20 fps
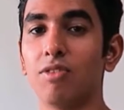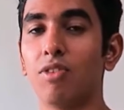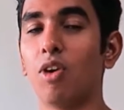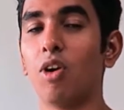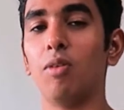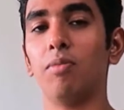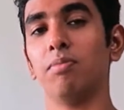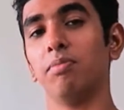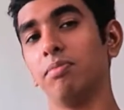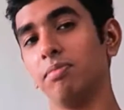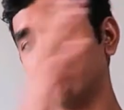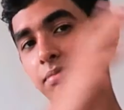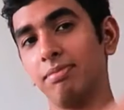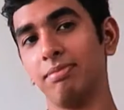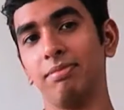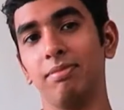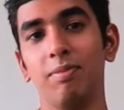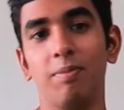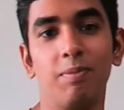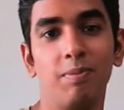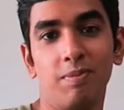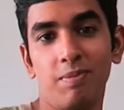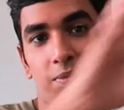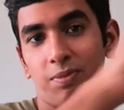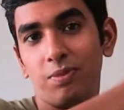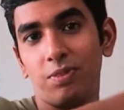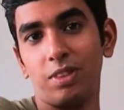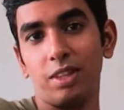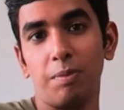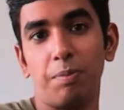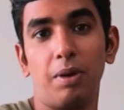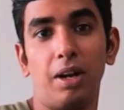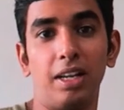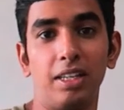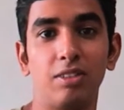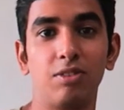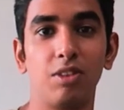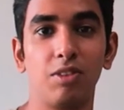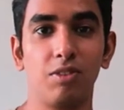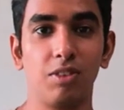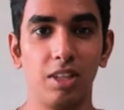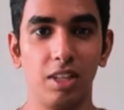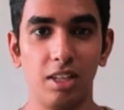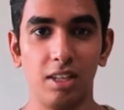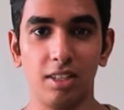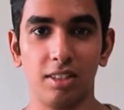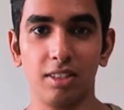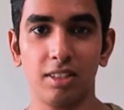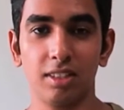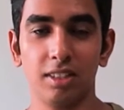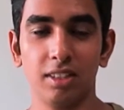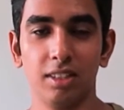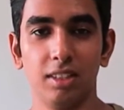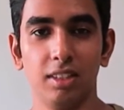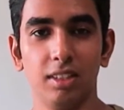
from the past 50 years.